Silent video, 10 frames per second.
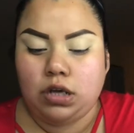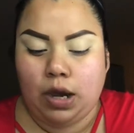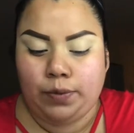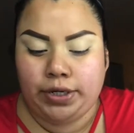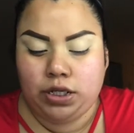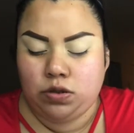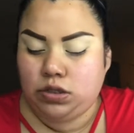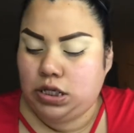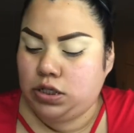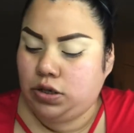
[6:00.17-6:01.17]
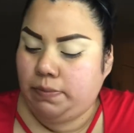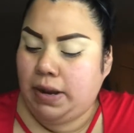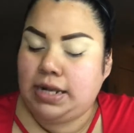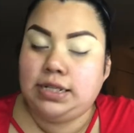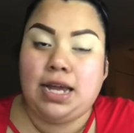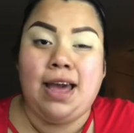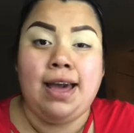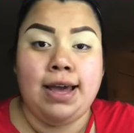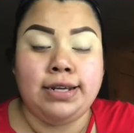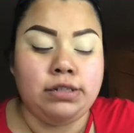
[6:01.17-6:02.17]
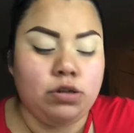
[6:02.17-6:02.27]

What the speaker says: I want to use these 3 palettes, and